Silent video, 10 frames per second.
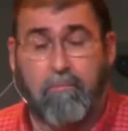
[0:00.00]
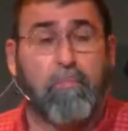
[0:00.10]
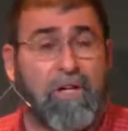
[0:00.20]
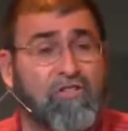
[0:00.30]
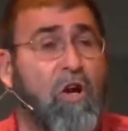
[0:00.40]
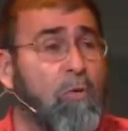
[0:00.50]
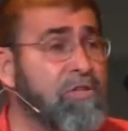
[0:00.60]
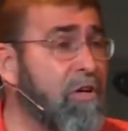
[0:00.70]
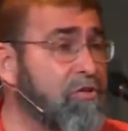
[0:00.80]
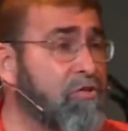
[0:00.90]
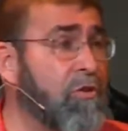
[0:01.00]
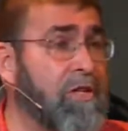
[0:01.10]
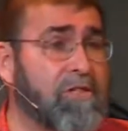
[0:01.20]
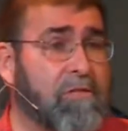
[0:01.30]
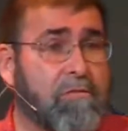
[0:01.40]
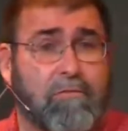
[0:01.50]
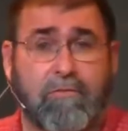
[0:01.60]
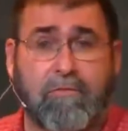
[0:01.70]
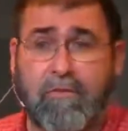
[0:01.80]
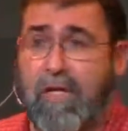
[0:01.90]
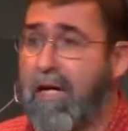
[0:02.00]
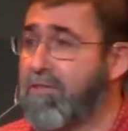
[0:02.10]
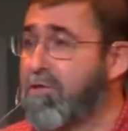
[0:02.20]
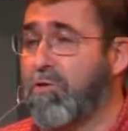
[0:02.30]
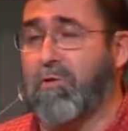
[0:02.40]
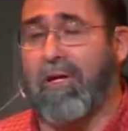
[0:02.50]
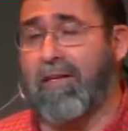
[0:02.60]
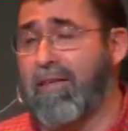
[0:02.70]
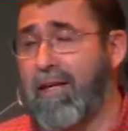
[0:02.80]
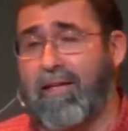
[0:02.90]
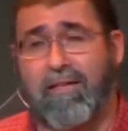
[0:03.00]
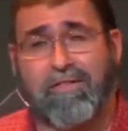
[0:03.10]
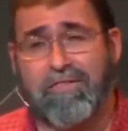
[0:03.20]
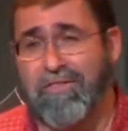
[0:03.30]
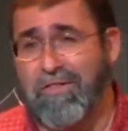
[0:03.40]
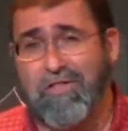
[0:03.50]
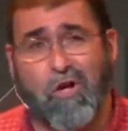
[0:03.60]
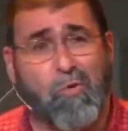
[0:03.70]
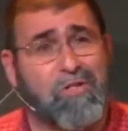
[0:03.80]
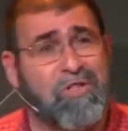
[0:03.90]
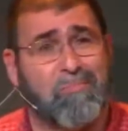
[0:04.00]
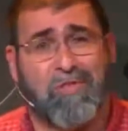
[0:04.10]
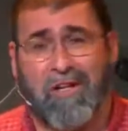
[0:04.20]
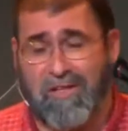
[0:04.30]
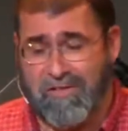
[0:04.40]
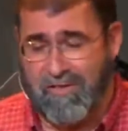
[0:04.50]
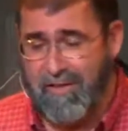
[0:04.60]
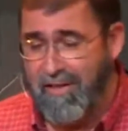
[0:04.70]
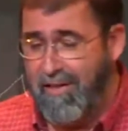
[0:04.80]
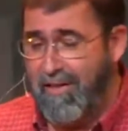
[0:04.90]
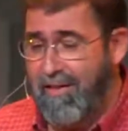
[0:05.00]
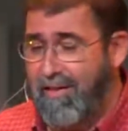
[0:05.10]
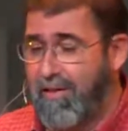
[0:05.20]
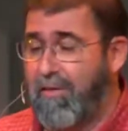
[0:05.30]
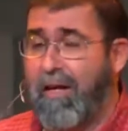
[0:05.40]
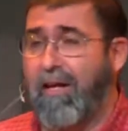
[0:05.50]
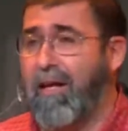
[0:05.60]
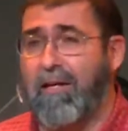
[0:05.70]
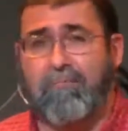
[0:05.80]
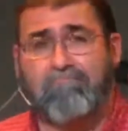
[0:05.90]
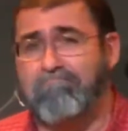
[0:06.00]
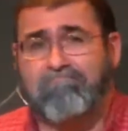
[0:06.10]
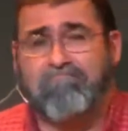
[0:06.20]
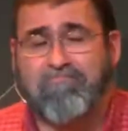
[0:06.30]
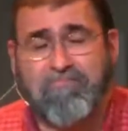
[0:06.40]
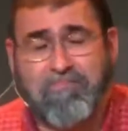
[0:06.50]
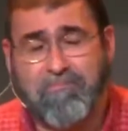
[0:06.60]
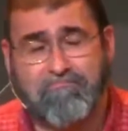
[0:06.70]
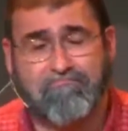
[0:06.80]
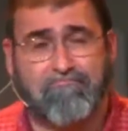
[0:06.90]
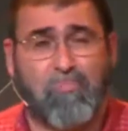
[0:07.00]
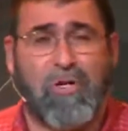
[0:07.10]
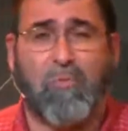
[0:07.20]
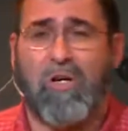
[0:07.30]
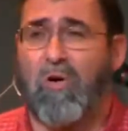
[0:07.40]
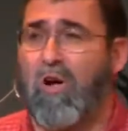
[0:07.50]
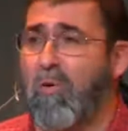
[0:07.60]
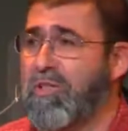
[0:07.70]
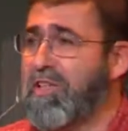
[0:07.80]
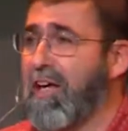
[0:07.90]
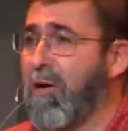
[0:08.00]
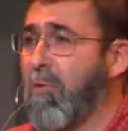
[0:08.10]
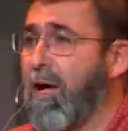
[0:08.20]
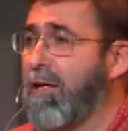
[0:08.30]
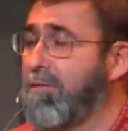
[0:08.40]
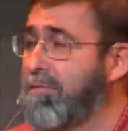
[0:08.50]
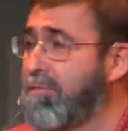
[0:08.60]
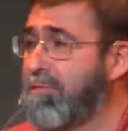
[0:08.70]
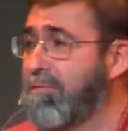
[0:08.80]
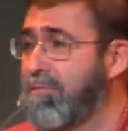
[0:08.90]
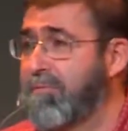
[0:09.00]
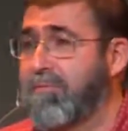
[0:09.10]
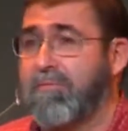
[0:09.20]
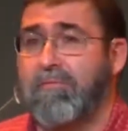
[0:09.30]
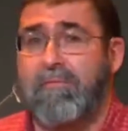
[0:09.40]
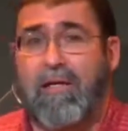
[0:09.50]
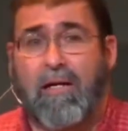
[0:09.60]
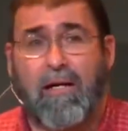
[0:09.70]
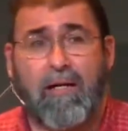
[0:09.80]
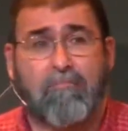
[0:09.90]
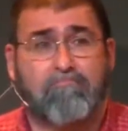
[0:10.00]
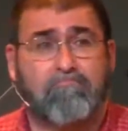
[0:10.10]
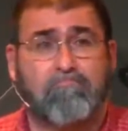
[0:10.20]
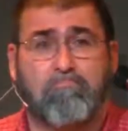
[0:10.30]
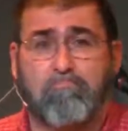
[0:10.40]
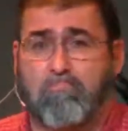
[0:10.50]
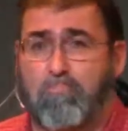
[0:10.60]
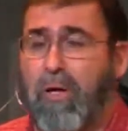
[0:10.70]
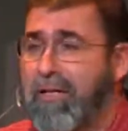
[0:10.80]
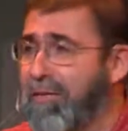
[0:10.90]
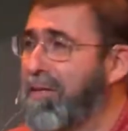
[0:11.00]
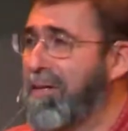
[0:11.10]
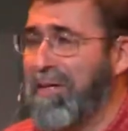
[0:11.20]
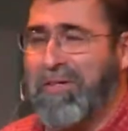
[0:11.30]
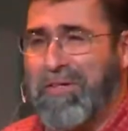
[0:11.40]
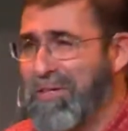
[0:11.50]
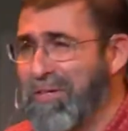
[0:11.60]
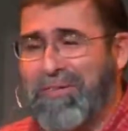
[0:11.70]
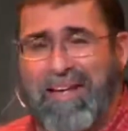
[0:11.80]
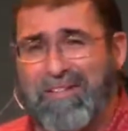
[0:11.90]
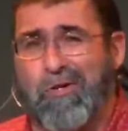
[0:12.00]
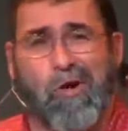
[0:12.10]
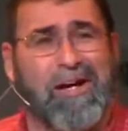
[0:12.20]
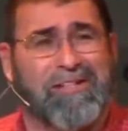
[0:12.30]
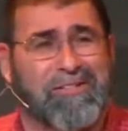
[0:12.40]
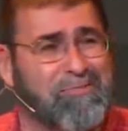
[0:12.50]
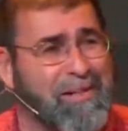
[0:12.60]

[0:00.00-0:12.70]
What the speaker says: But it's always our choice. God's cool like that. It's always up to us. And we don't always get it right. But that's grace.